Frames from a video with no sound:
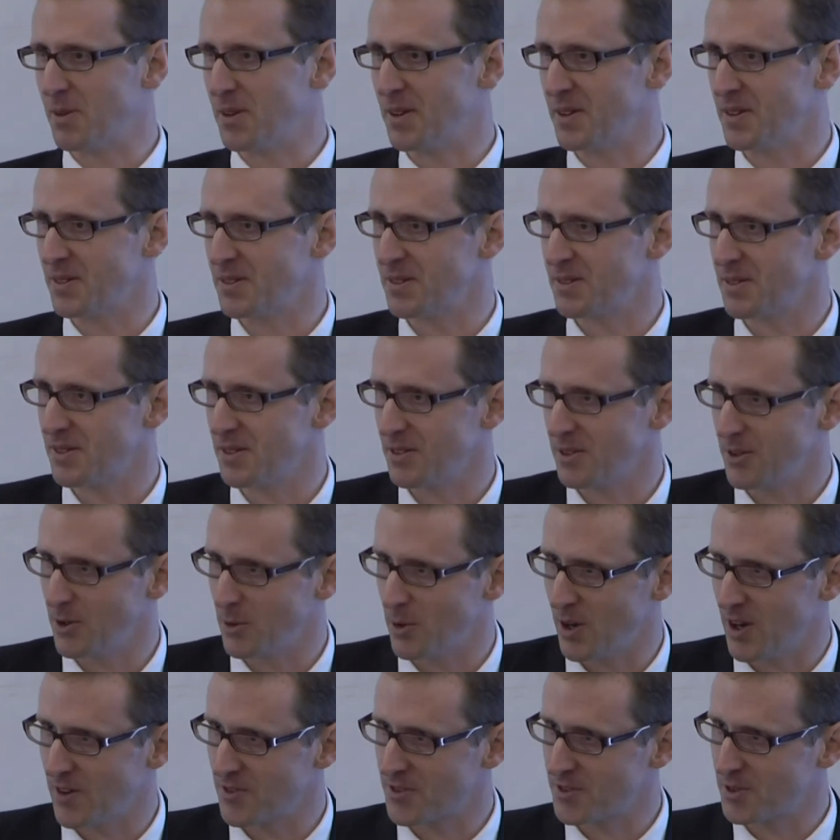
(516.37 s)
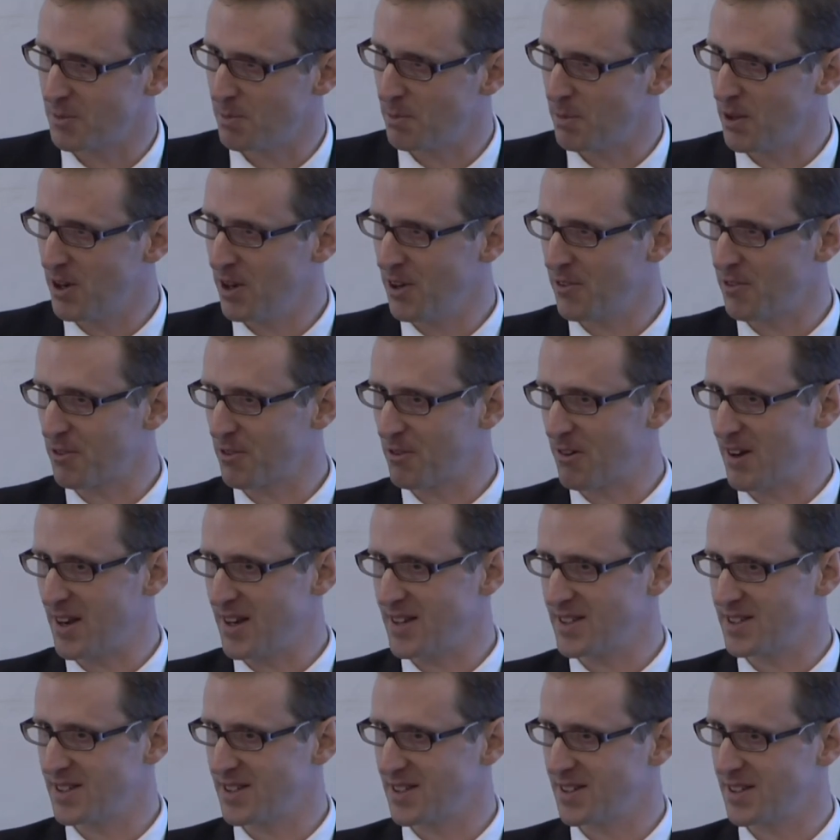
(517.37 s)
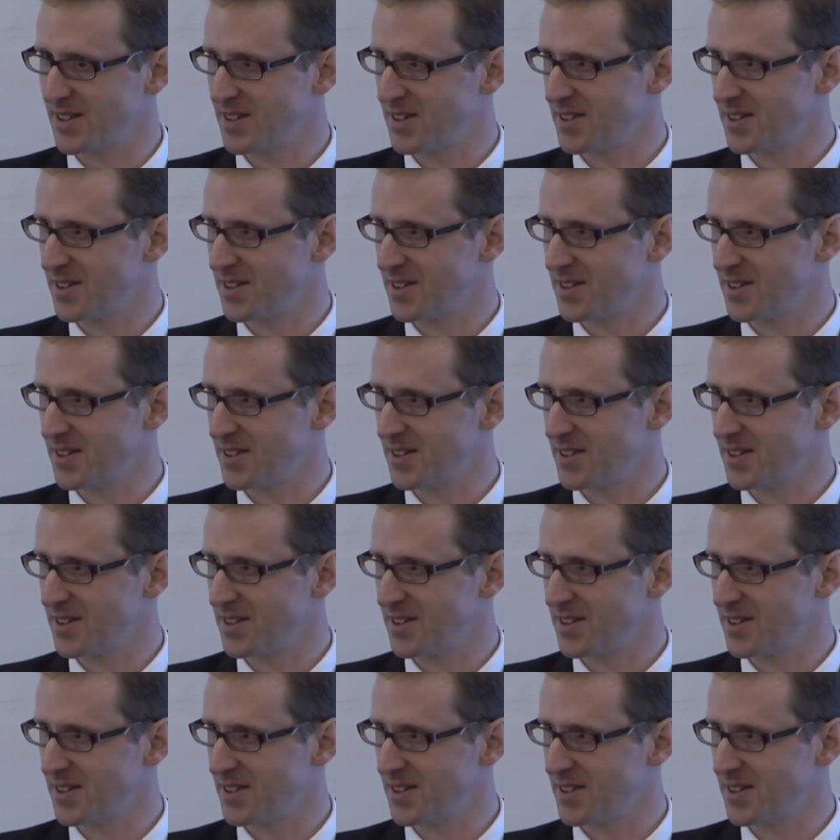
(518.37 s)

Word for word: and you have to perforate